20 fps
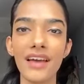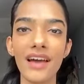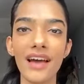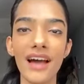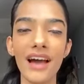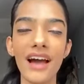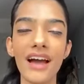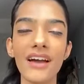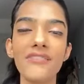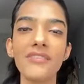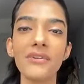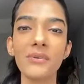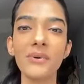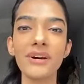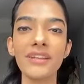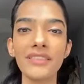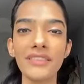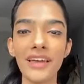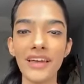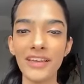Hi
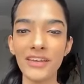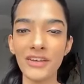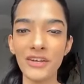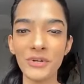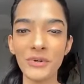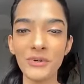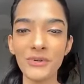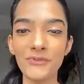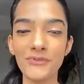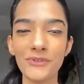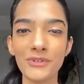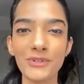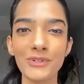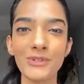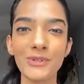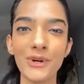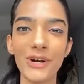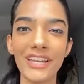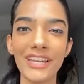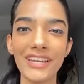everyone. Thank you for
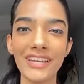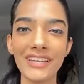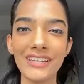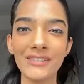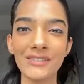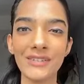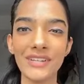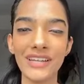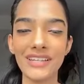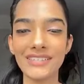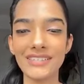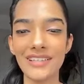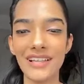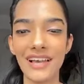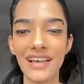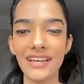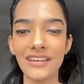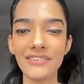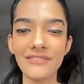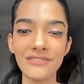joining today's
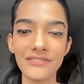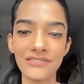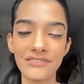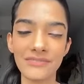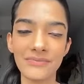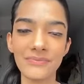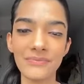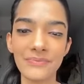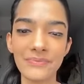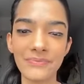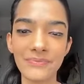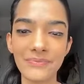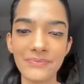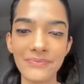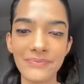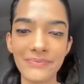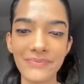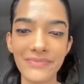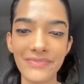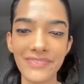live.
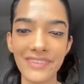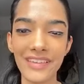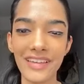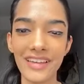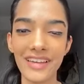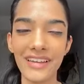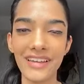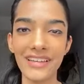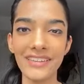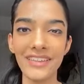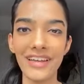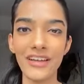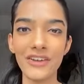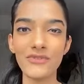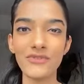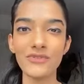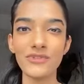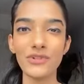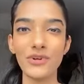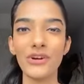Thank you
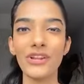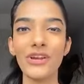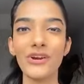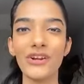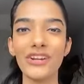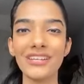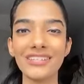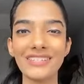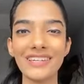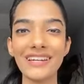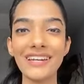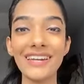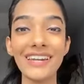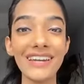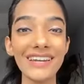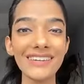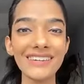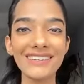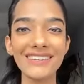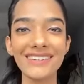for joining on a
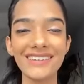Sunday.